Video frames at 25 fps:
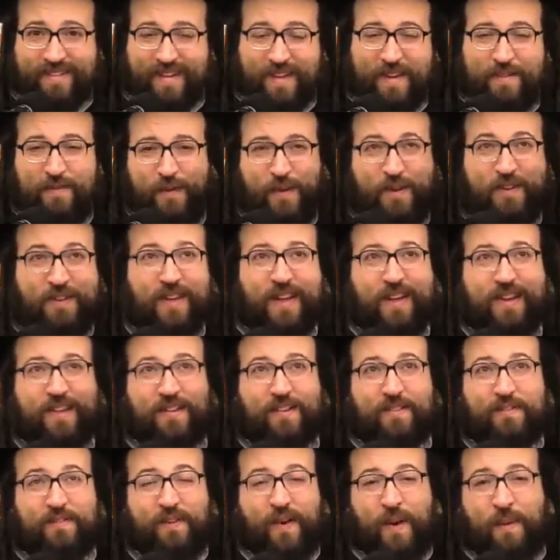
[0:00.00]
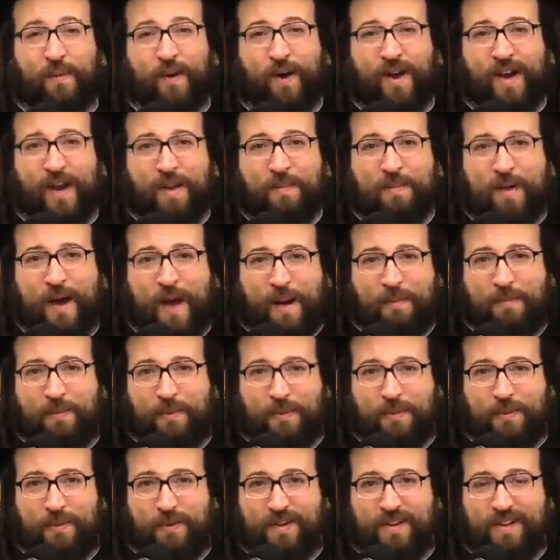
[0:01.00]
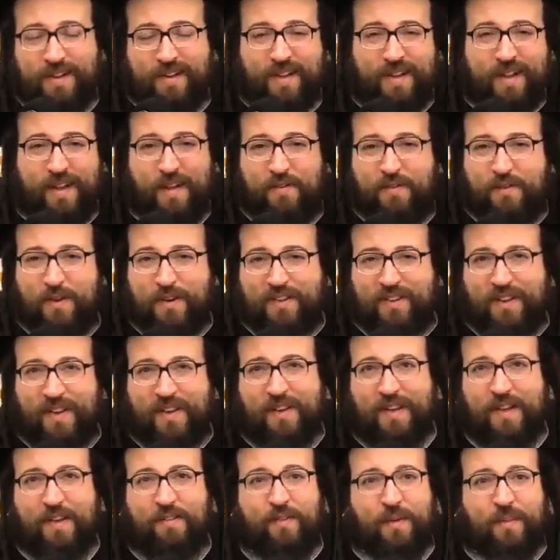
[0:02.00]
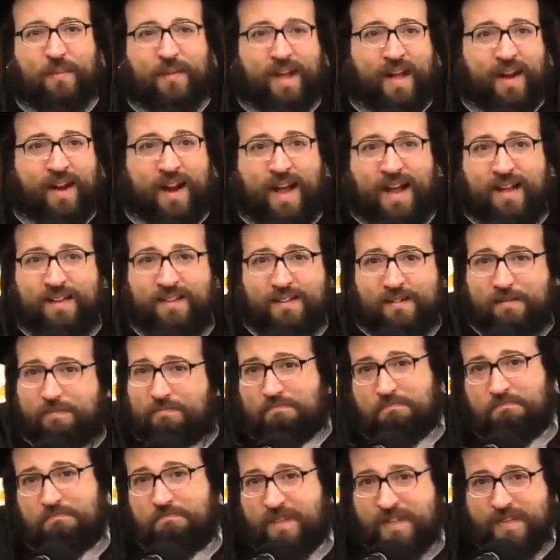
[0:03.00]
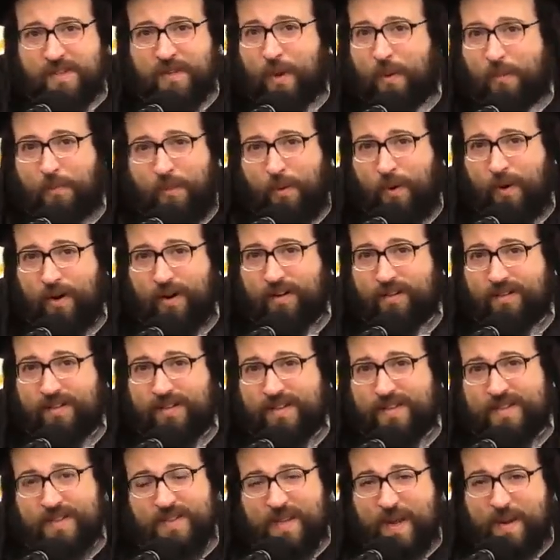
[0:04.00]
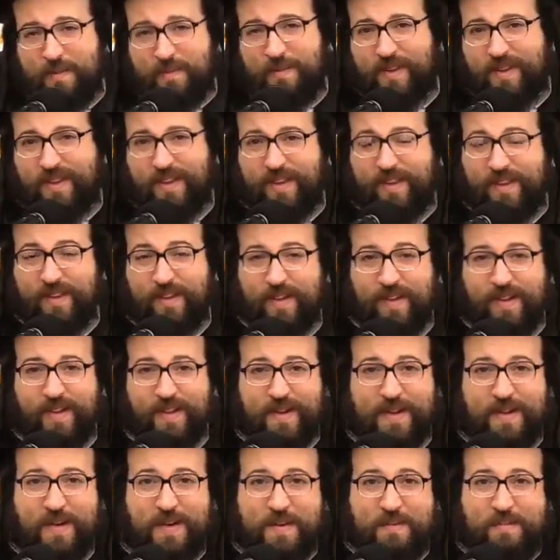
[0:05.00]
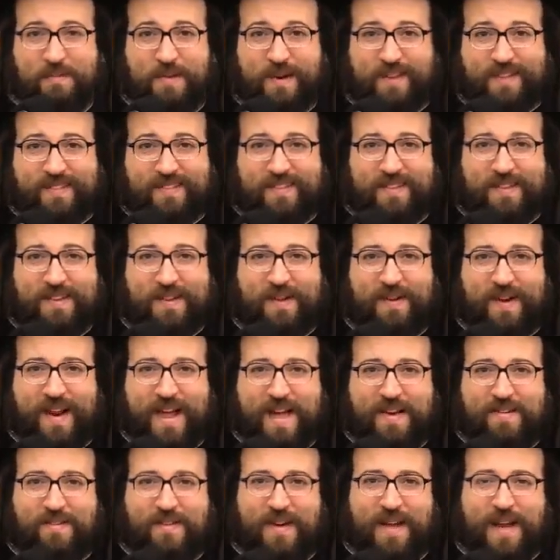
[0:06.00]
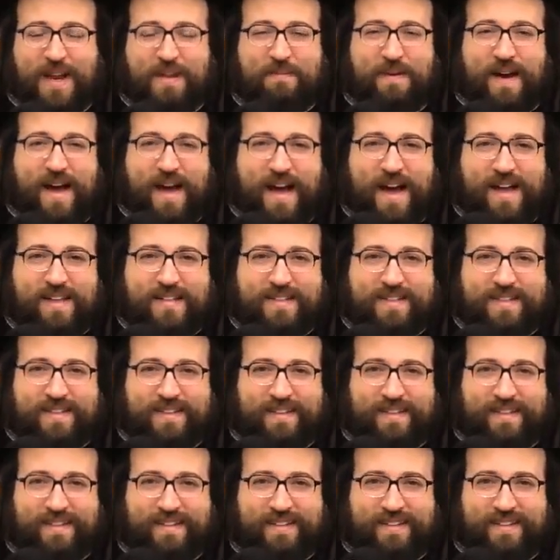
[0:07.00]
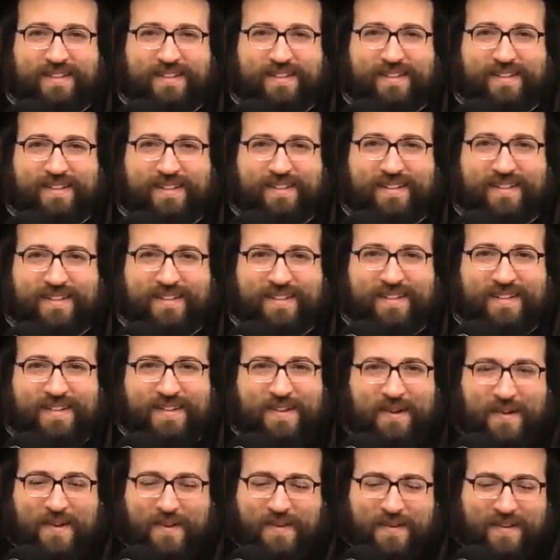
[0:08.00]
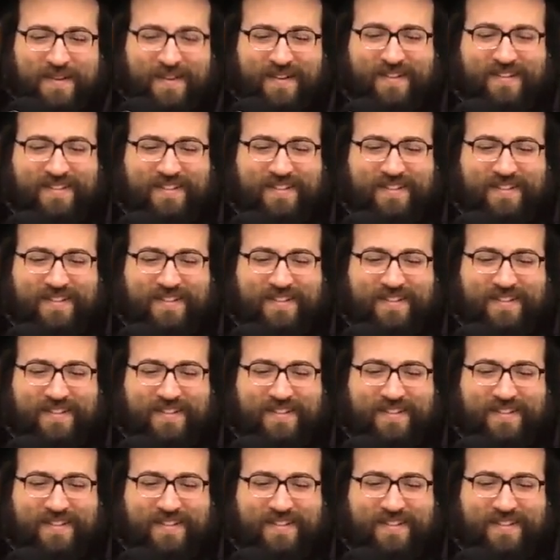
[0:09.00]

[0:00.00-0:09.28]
If you think from Olam Habu, if you're thinking from Gan Eden, there's no point. It's the same thing. But you don't have Olam Haza. You know,